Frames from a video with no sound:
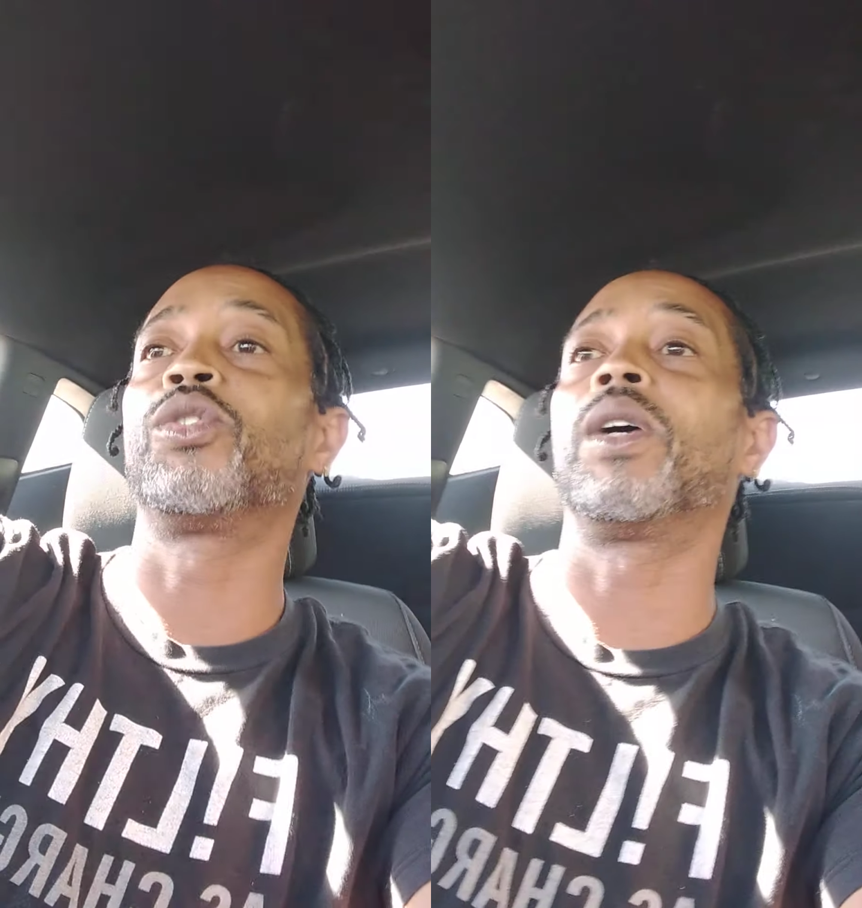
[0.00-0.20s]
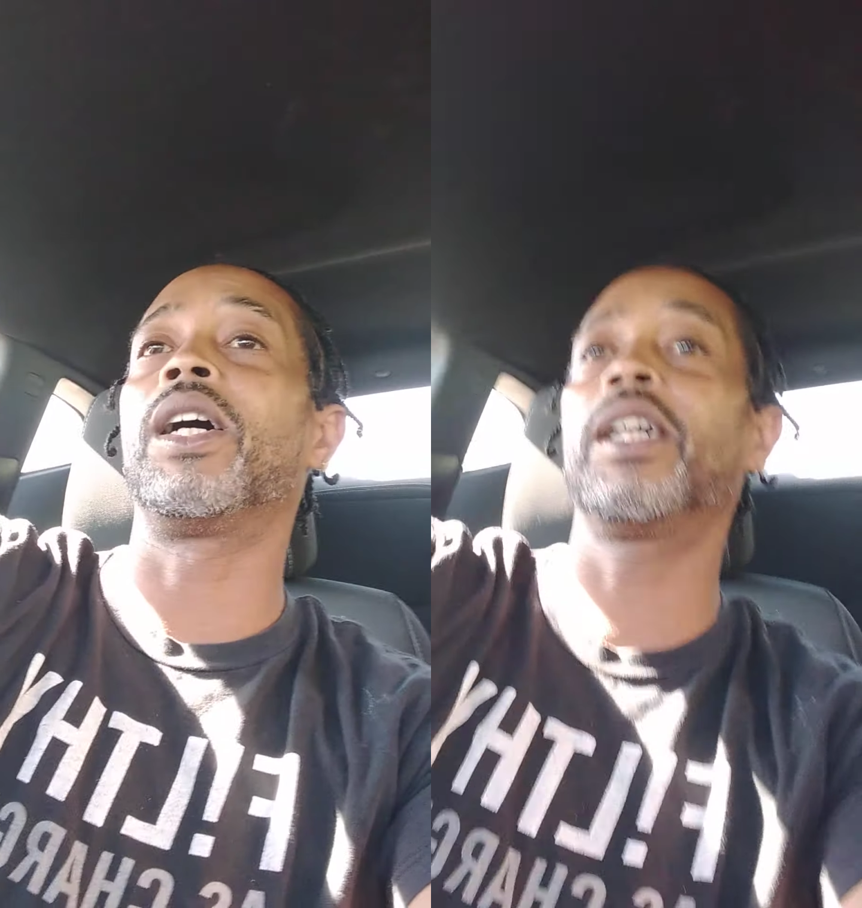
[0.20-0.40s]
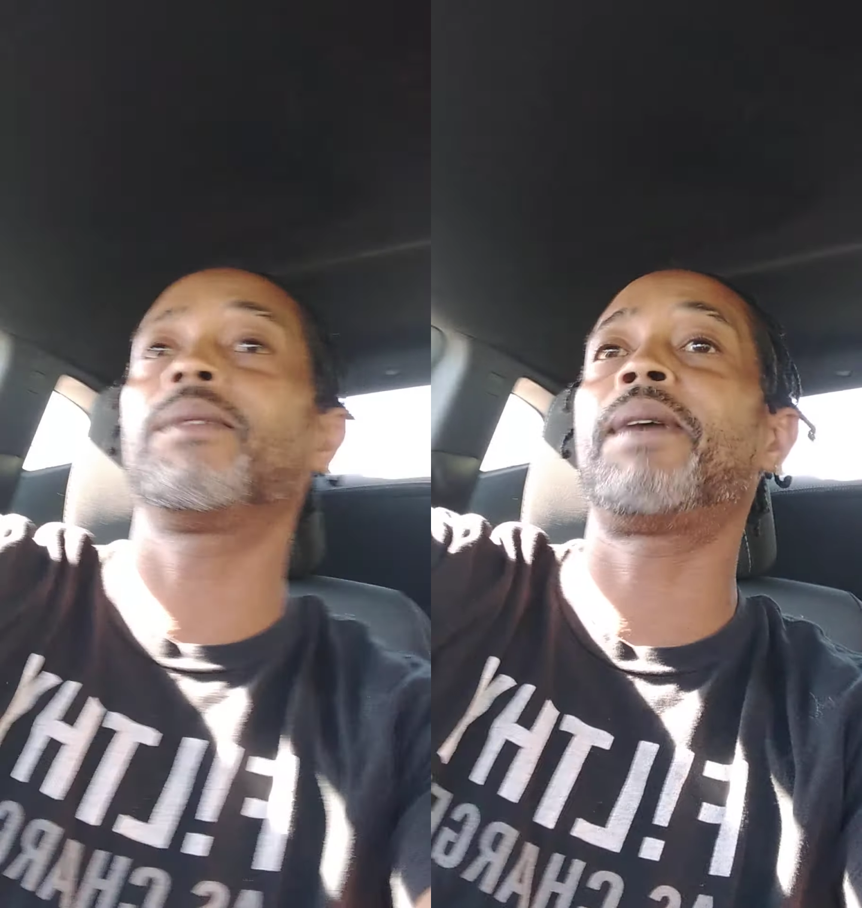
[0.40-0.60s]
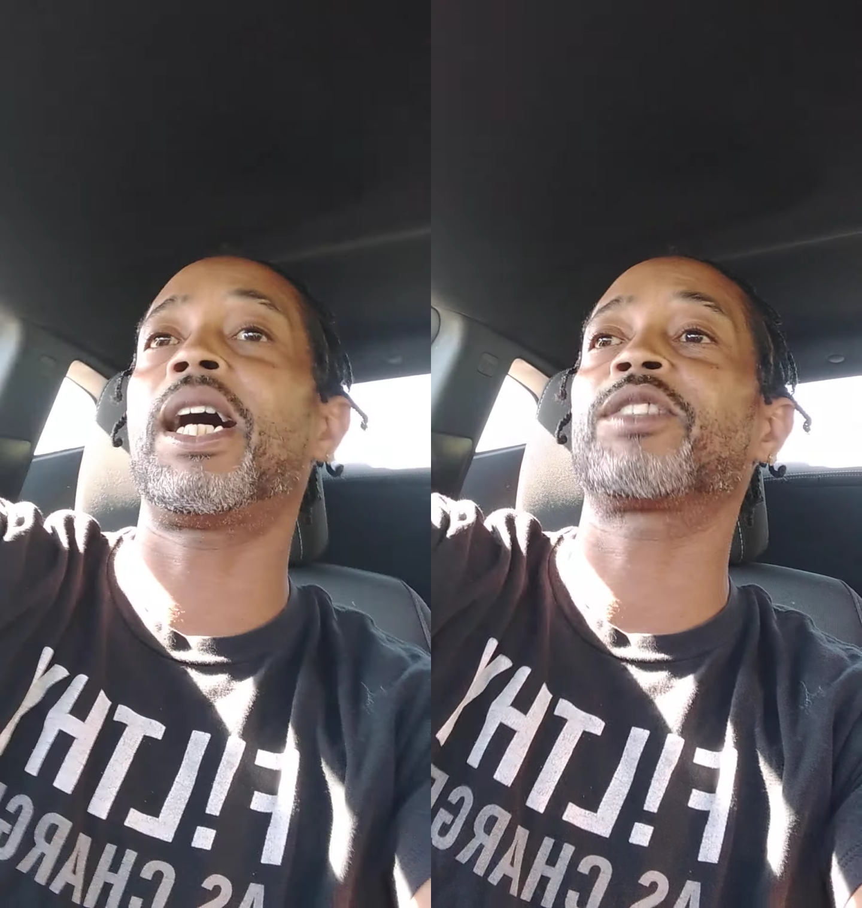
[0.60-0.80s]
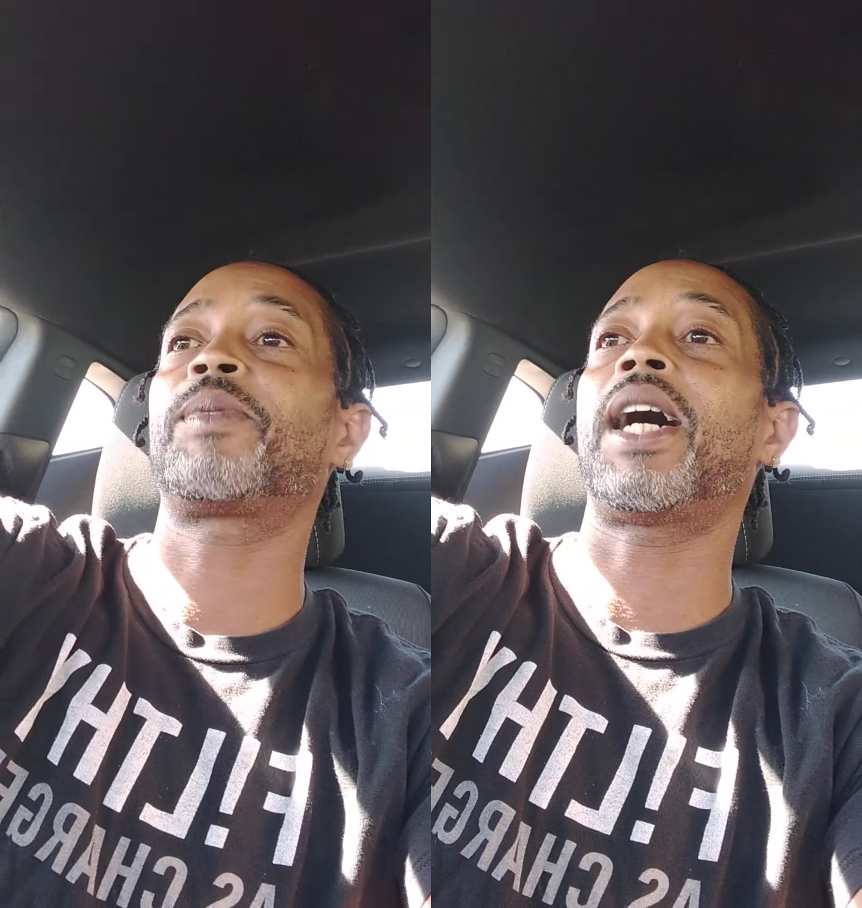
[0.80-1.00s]
do 100
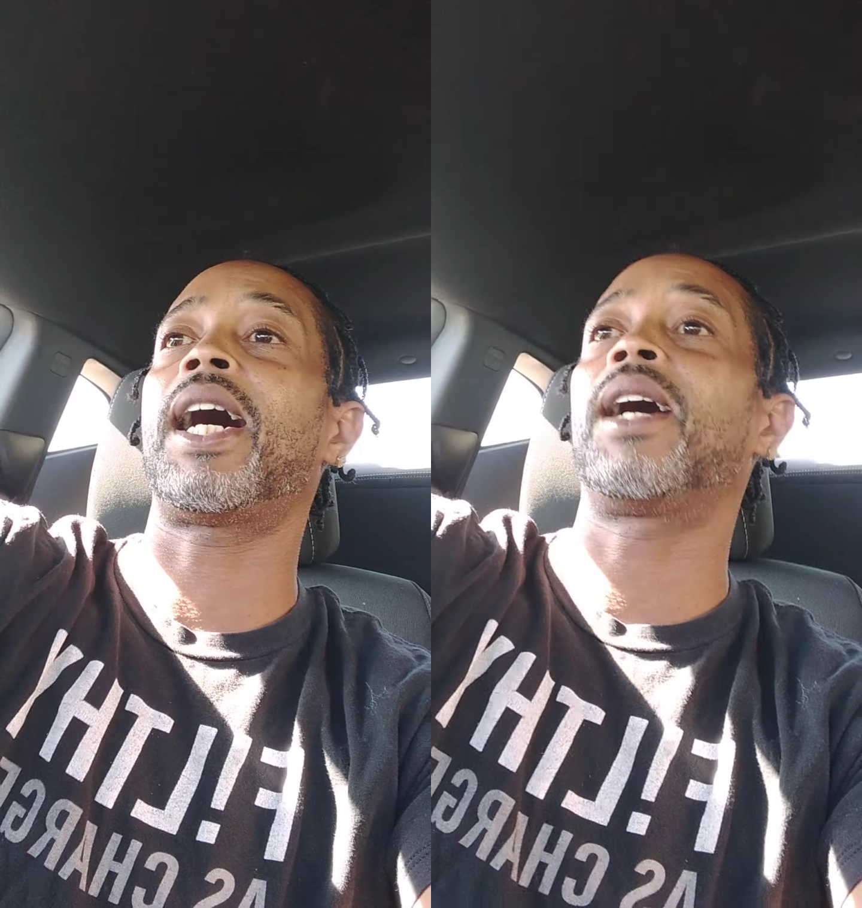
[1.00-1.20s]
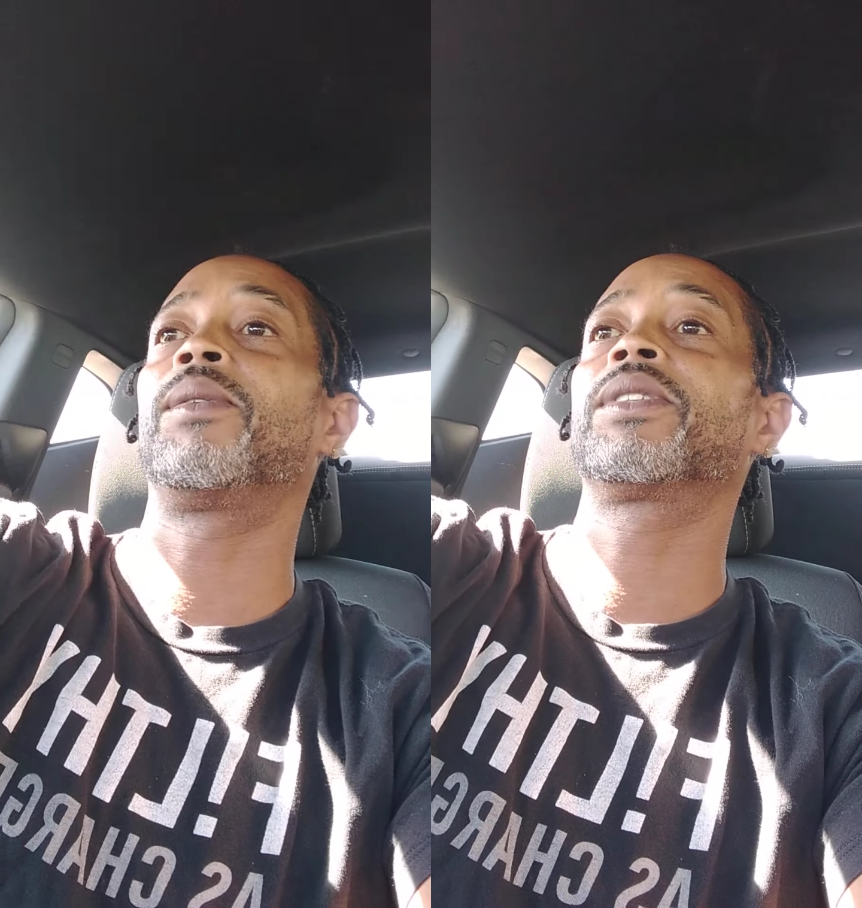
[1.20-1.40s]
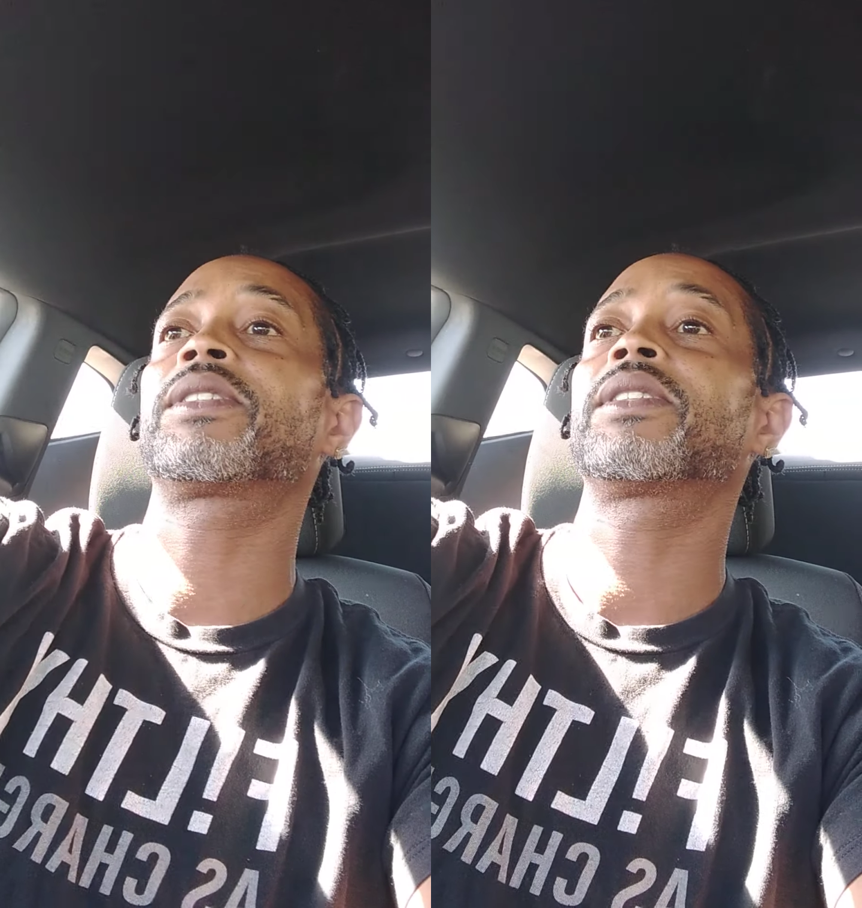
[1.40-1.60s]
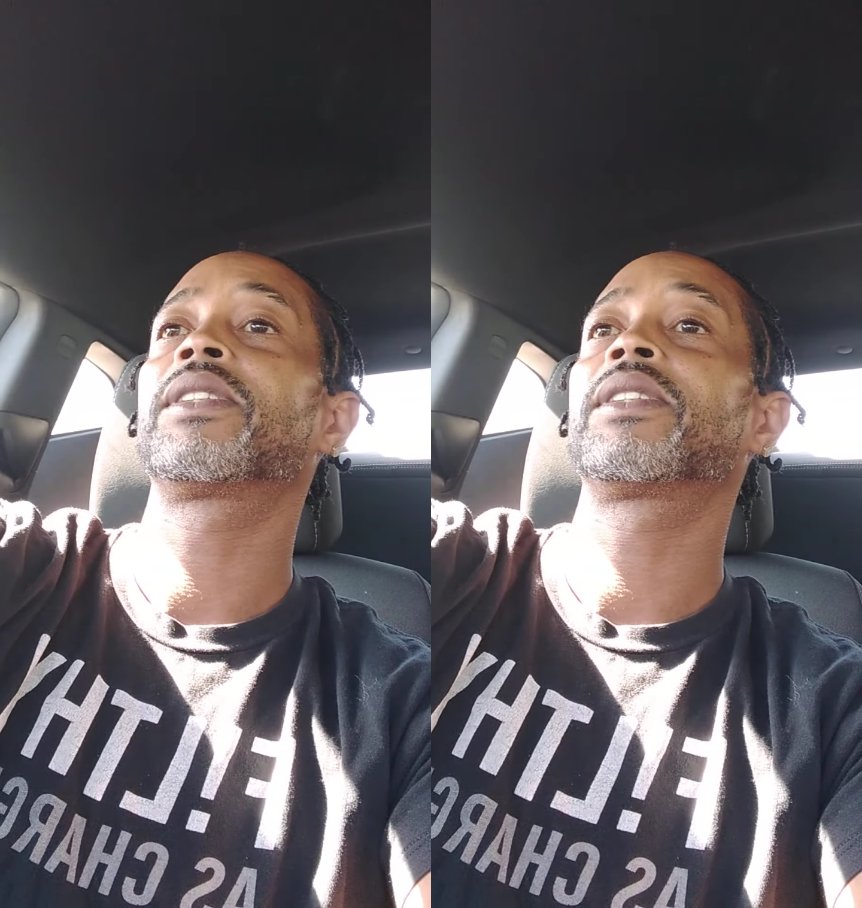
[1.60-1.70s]
miles per hour